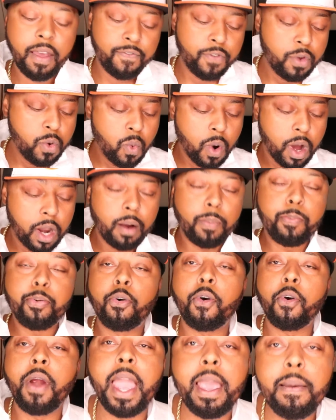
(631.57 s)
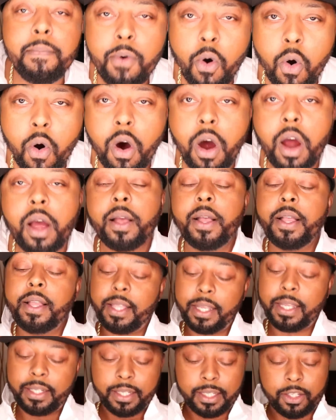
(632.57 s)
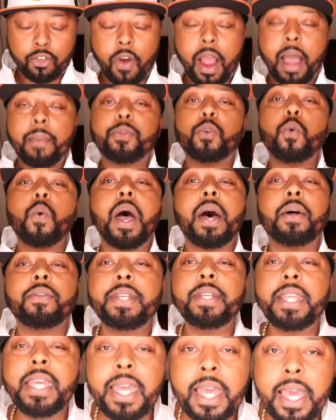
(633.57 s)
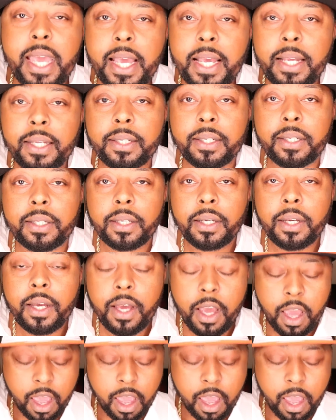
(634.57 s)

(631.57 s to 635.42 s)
If you want to pray more, let's drop to our knees.